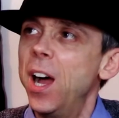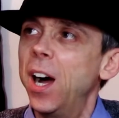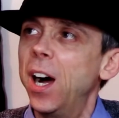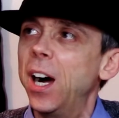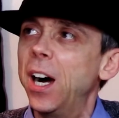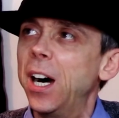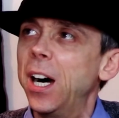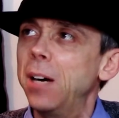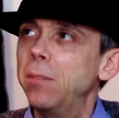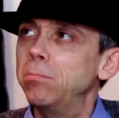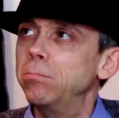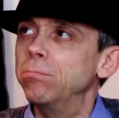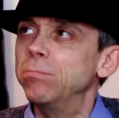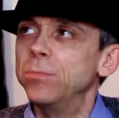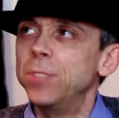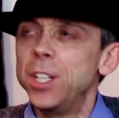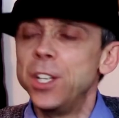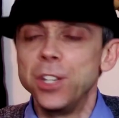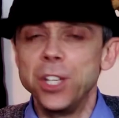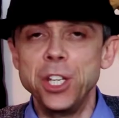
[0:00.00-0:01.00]

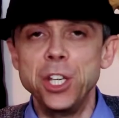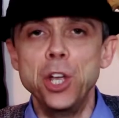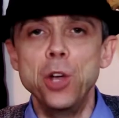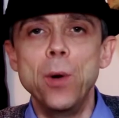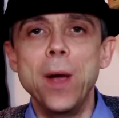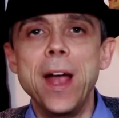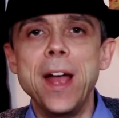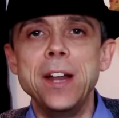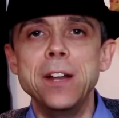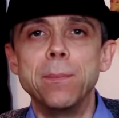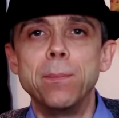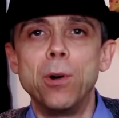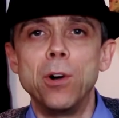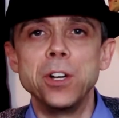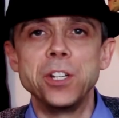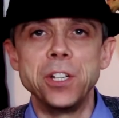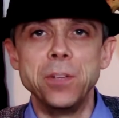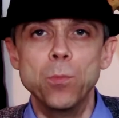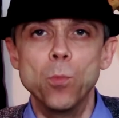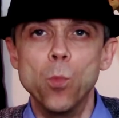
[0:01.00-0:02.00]
the UN
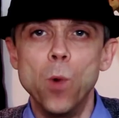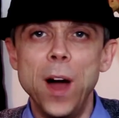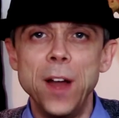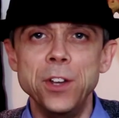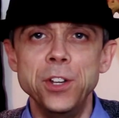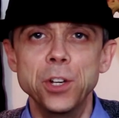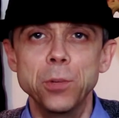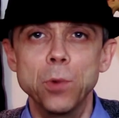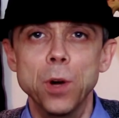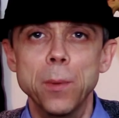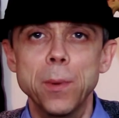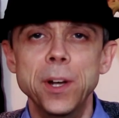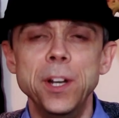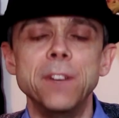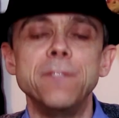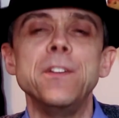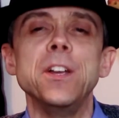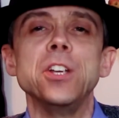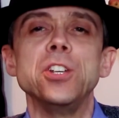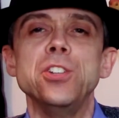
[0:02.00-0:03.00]
appointing Wonder
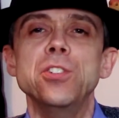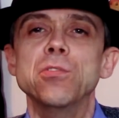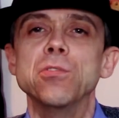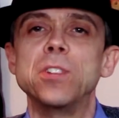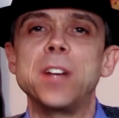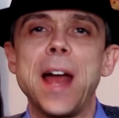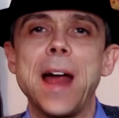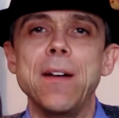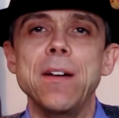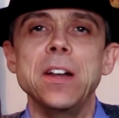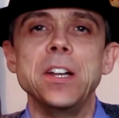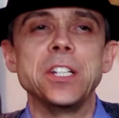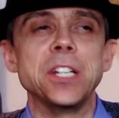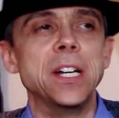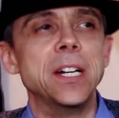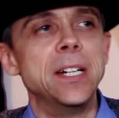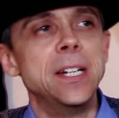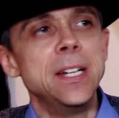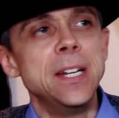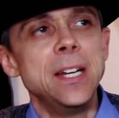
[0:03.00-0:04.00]
Woman, a fictional
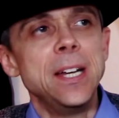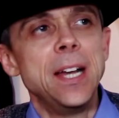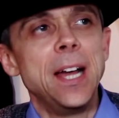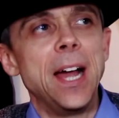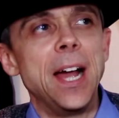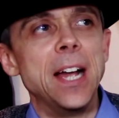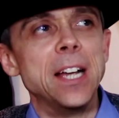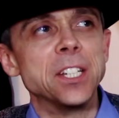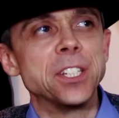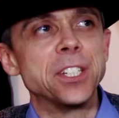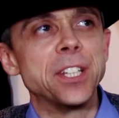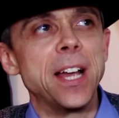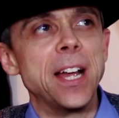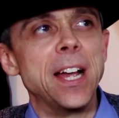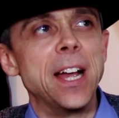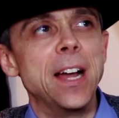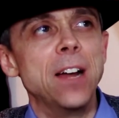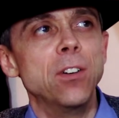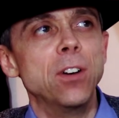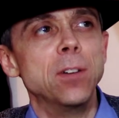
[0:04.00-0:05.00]
character, as
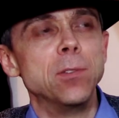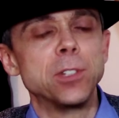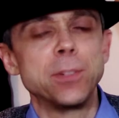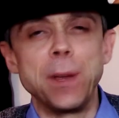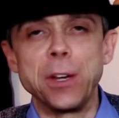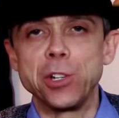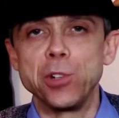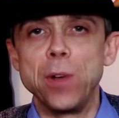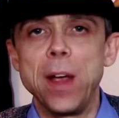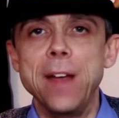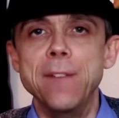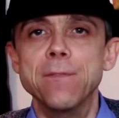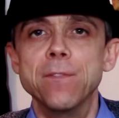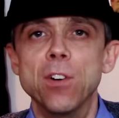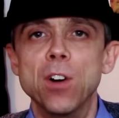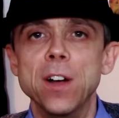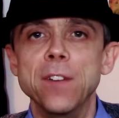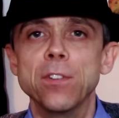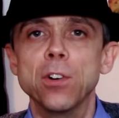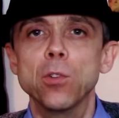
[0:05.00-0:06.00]
their special
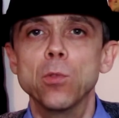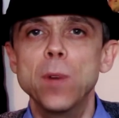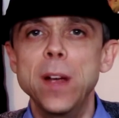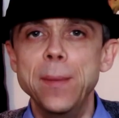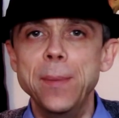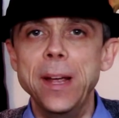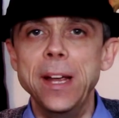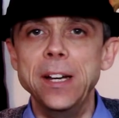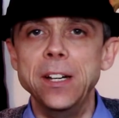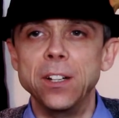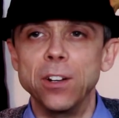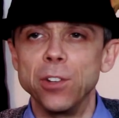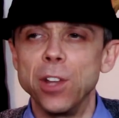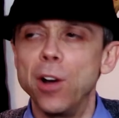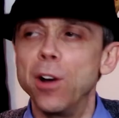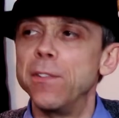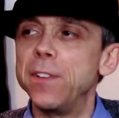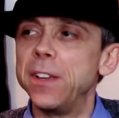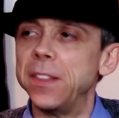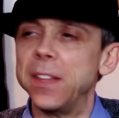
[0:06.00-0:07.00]
envoy for women,
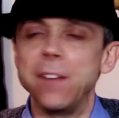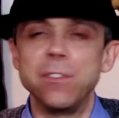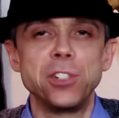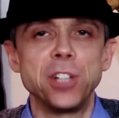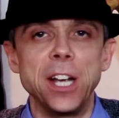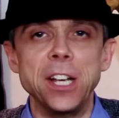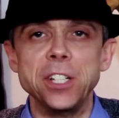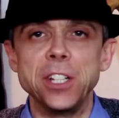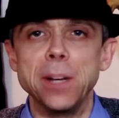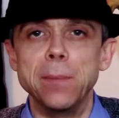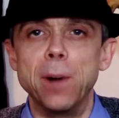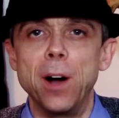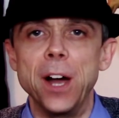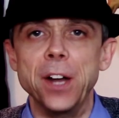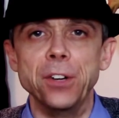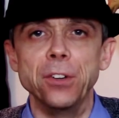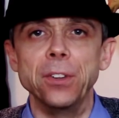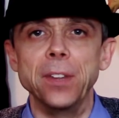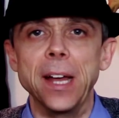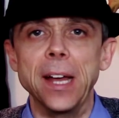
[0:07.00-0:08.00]
although I think they've changed their
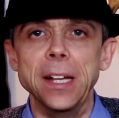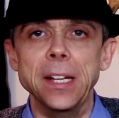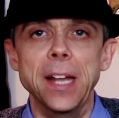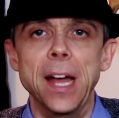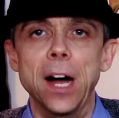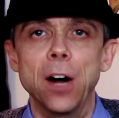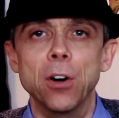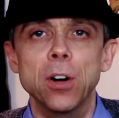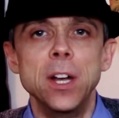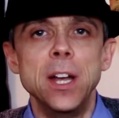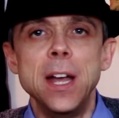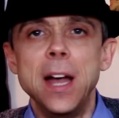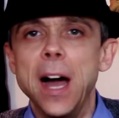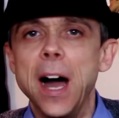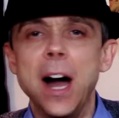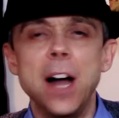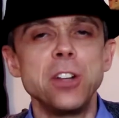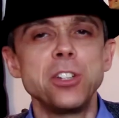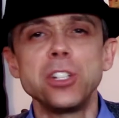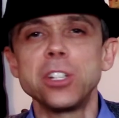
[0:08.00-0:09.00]
mind on that now,
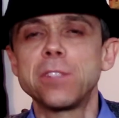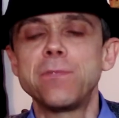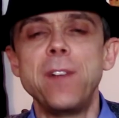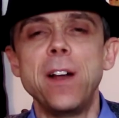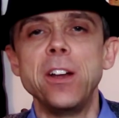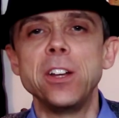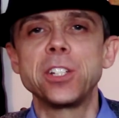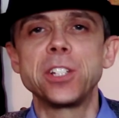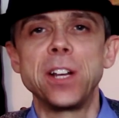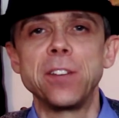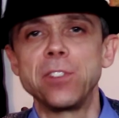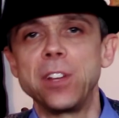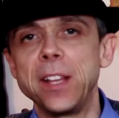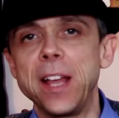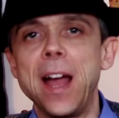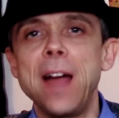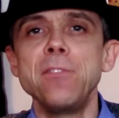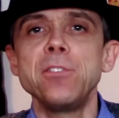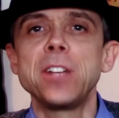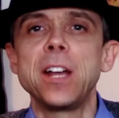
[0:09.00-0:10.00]
and just various stuff like
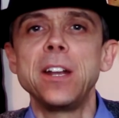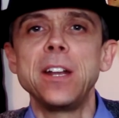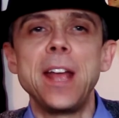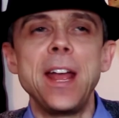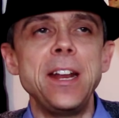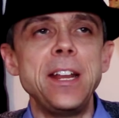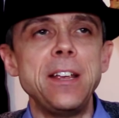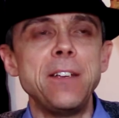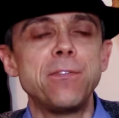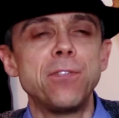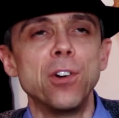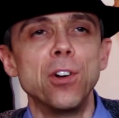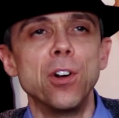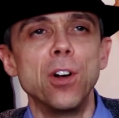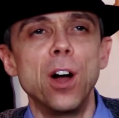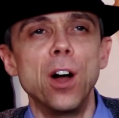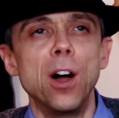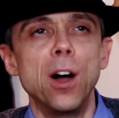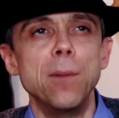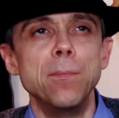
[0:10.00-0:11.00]
that. I haven't done any
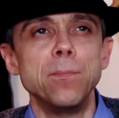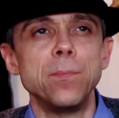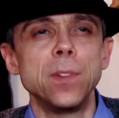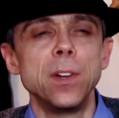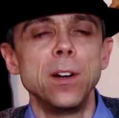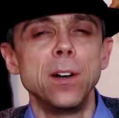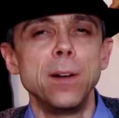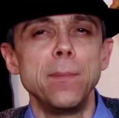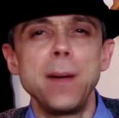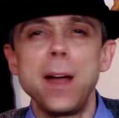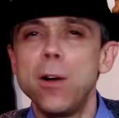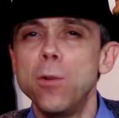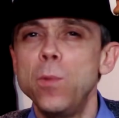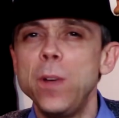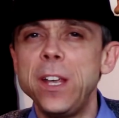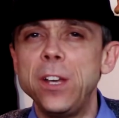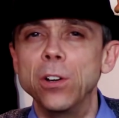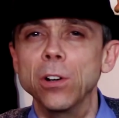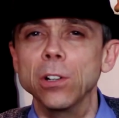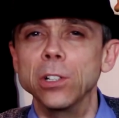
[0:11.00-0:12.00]
for about a
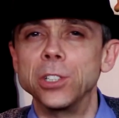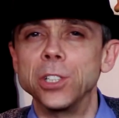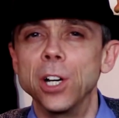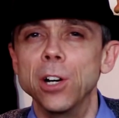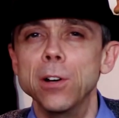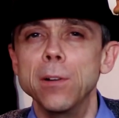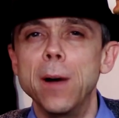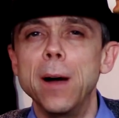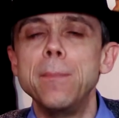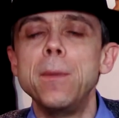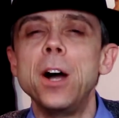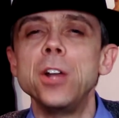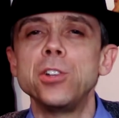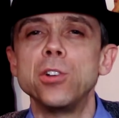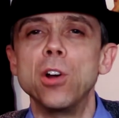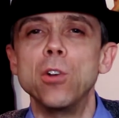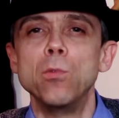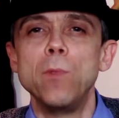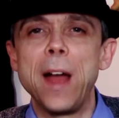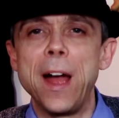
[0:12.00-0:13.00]
week or so. I might
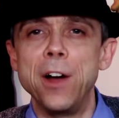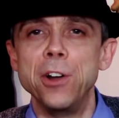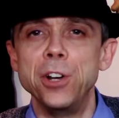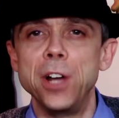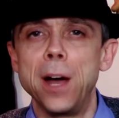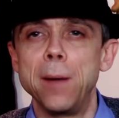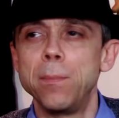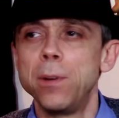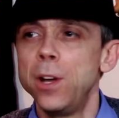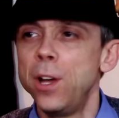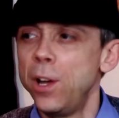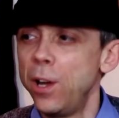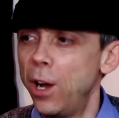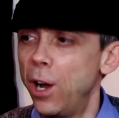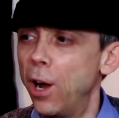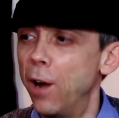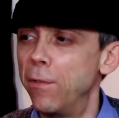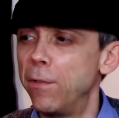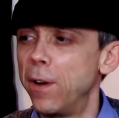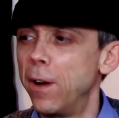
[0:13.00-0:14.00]
do a roundup
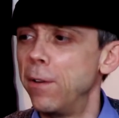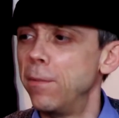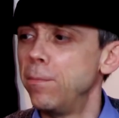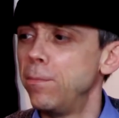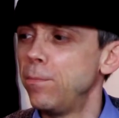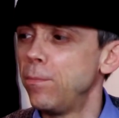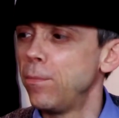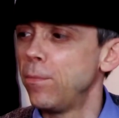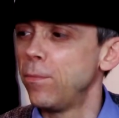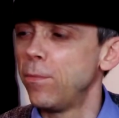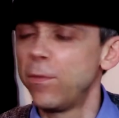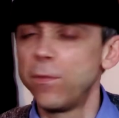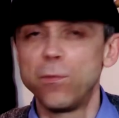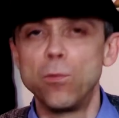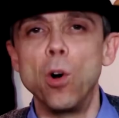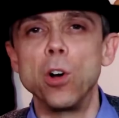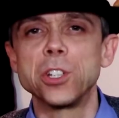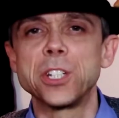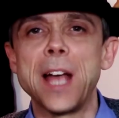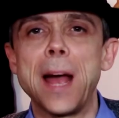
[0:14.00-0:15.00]
of
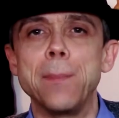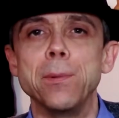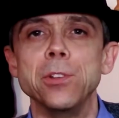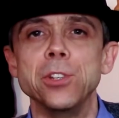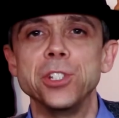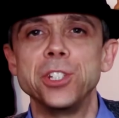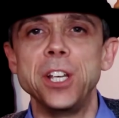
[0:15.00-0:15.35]
what's happened